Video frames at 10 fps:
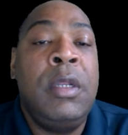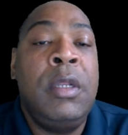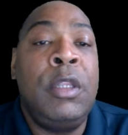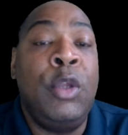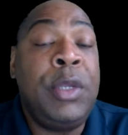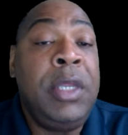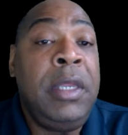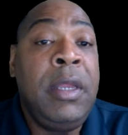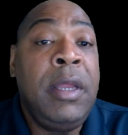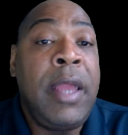
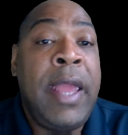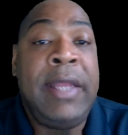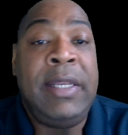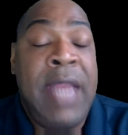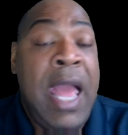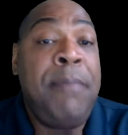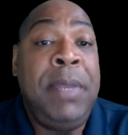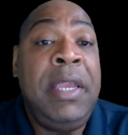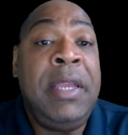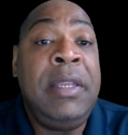looking at not
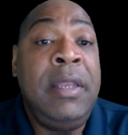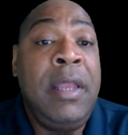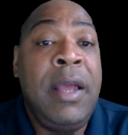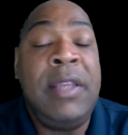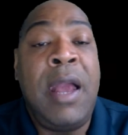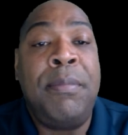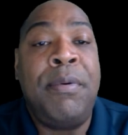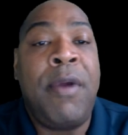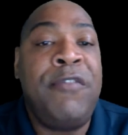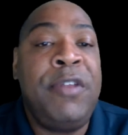being a
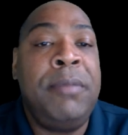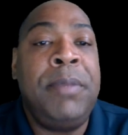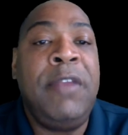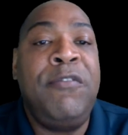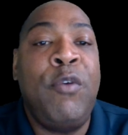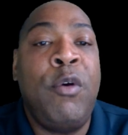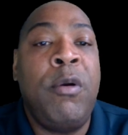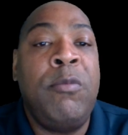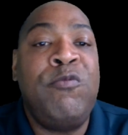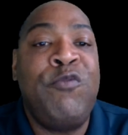nonprofit and be
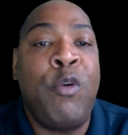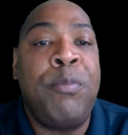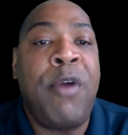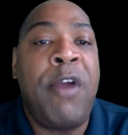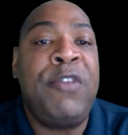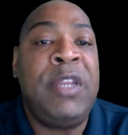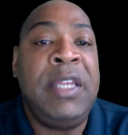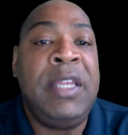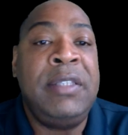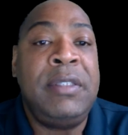for for-profit
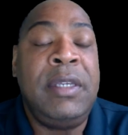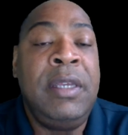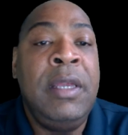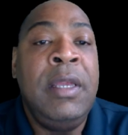entity,